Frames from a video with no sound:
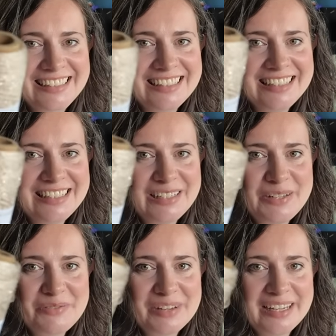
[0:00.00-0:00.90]
A
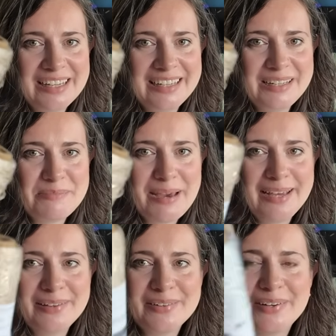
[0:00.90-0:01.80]
silver, a
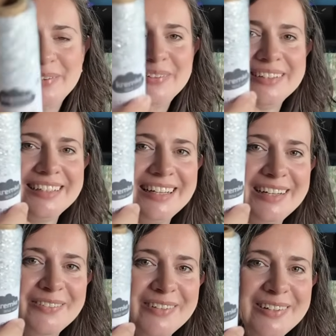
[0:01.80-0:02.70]
pale gold and like
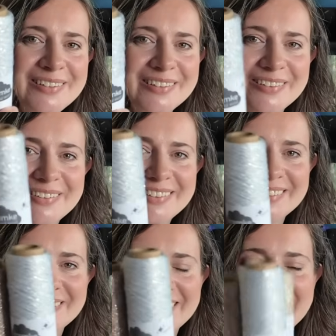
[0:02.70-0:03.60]
a rose gold
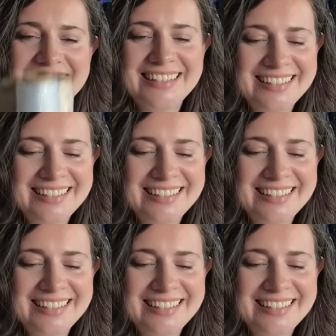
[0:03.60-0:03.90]
sort of colour.